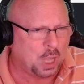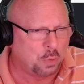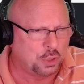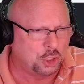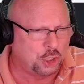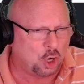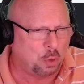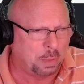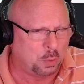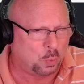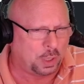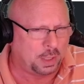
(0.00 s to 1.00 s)
German
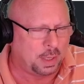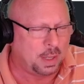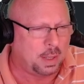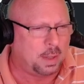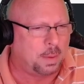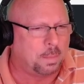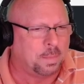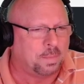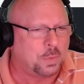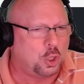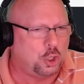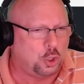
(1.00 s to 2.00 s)
one,
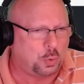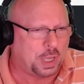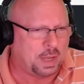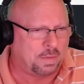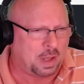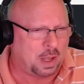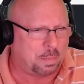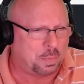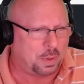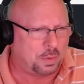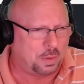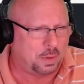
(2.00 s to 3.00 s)
you give up.
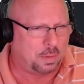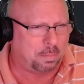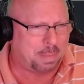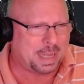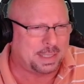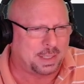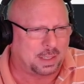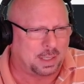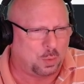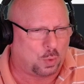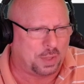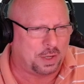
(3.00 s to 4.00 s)
Basically,
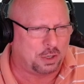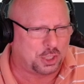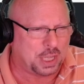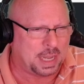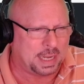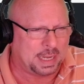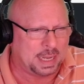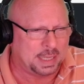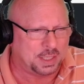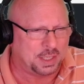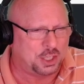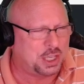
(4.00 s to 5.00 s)
what they're saying is
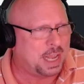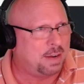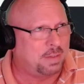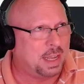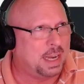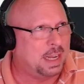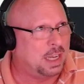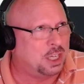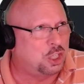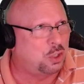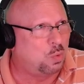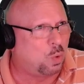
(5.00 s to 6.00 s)
instead of getting a
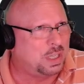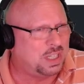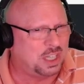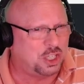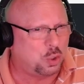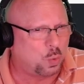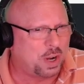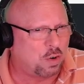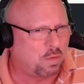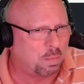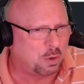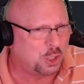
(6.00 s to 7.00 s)

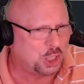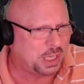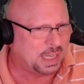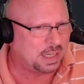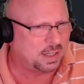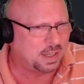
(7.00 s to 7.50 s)
12%